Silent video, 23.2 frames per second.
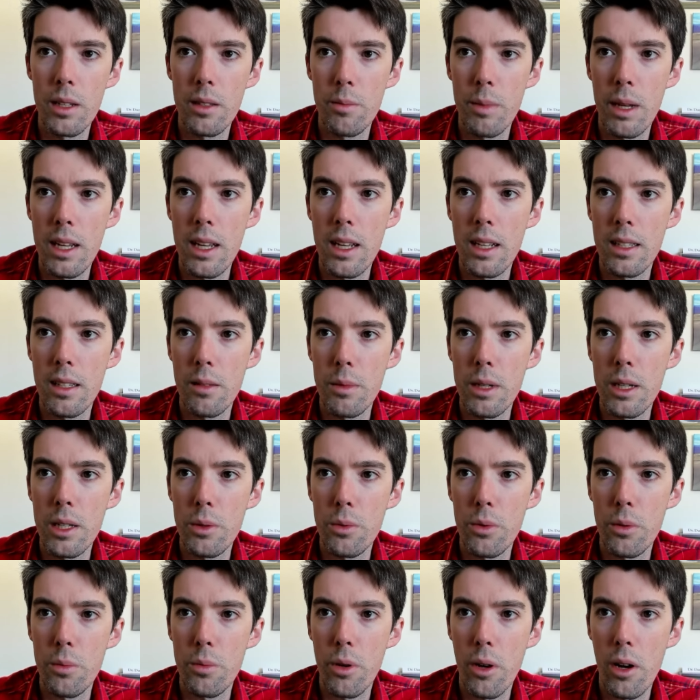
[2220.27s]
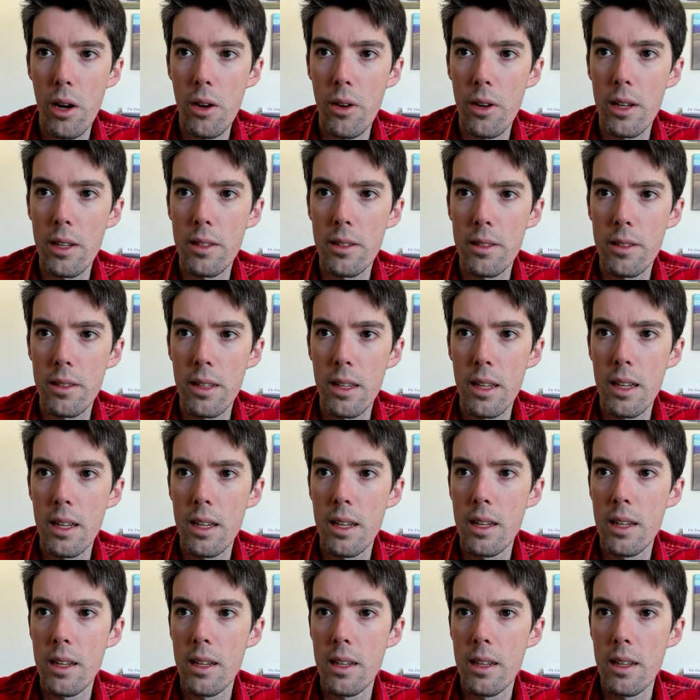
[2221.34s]
making some eastward progress.
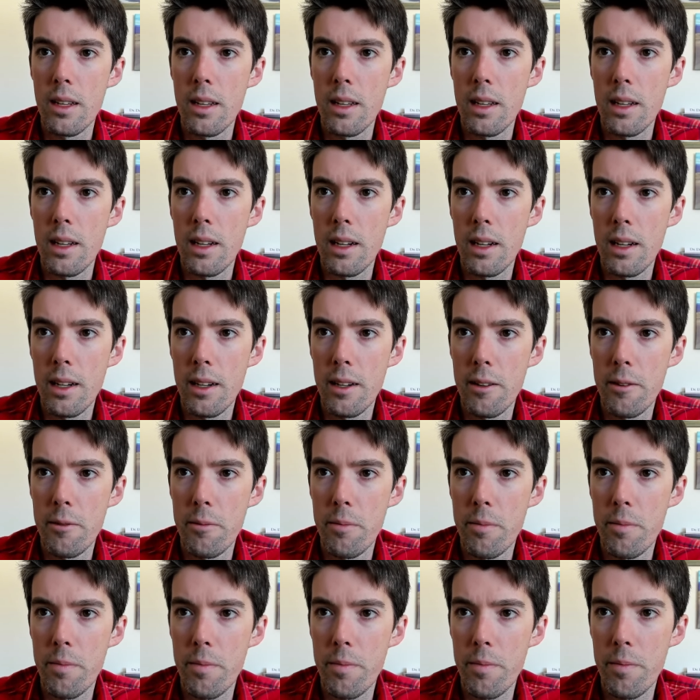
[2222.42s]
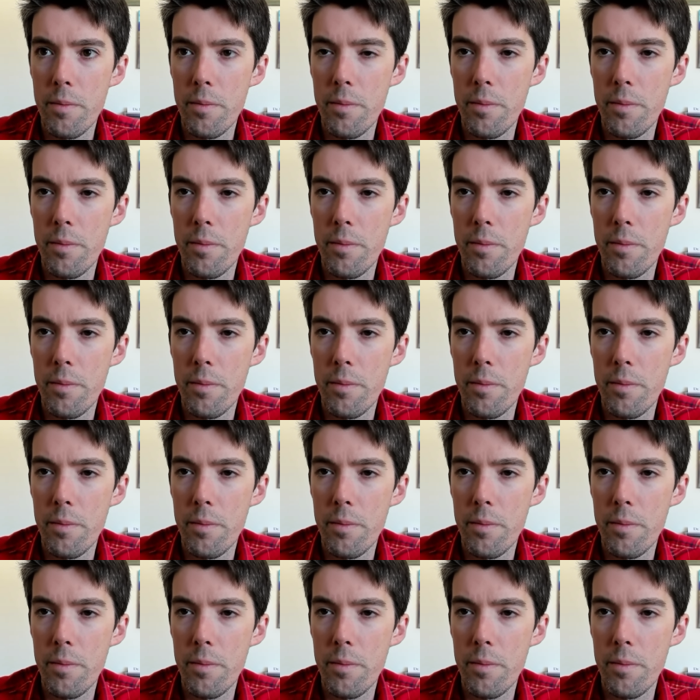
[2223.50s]
Um,